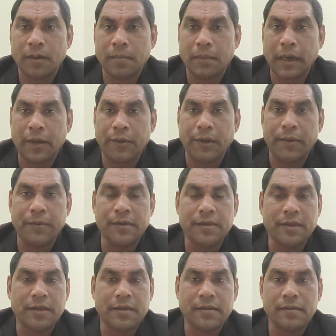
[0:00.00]
my
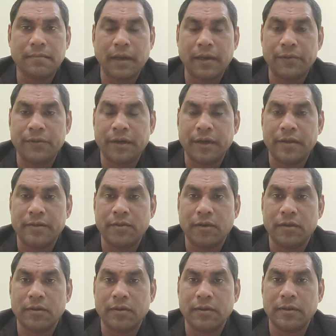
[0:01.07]
well-wishers, my friends
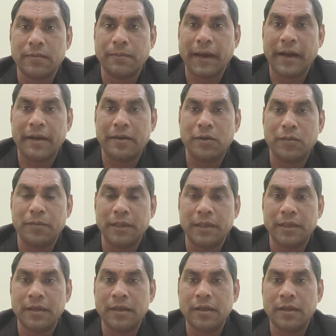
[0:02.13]
also inspired to me.